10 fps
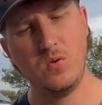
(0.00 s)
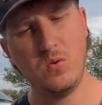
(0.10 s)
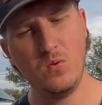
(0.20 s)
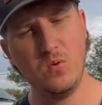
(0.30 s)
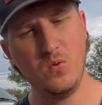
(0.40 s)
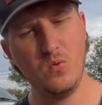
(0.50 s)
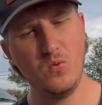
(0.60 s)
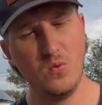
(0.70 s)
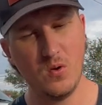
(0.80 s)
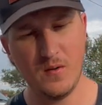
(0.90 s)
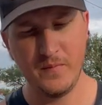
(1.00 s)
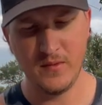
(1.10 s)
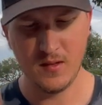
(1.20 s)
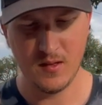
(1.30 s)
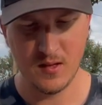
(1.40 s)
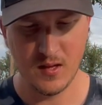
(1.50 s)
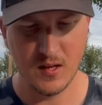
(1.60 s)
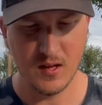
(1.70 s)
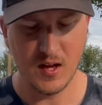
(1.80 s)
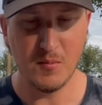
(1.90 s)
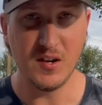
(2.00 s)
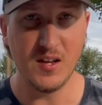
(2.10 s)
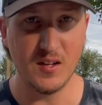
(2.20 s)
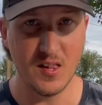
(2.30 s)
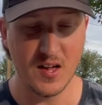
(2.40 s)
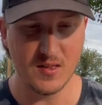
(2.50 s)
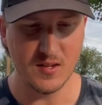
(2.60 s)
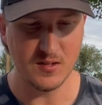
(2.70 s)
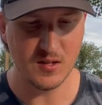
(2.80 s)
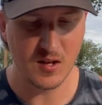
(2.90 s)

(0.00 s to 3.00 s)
Woo-hoo. I'm gonna eat a lot of these.